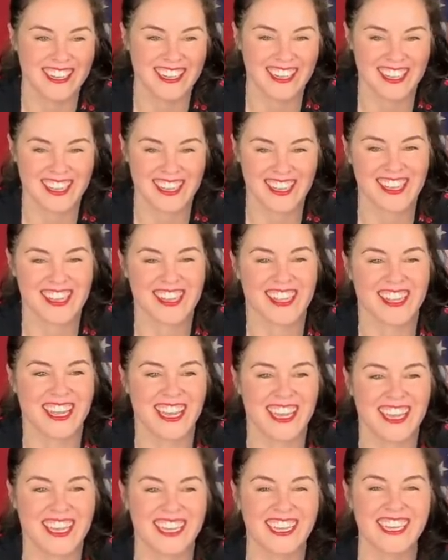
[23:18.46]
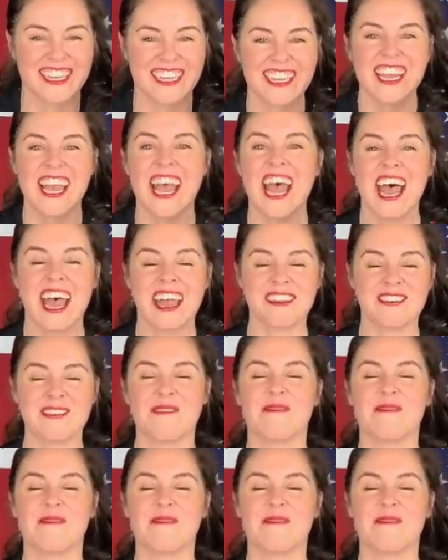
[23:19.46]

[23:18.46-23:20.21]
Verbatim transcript: this is like as